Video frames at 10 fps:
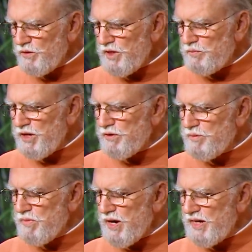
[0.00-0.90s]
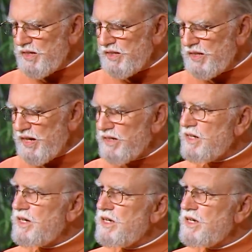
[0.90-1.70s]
we be reminded that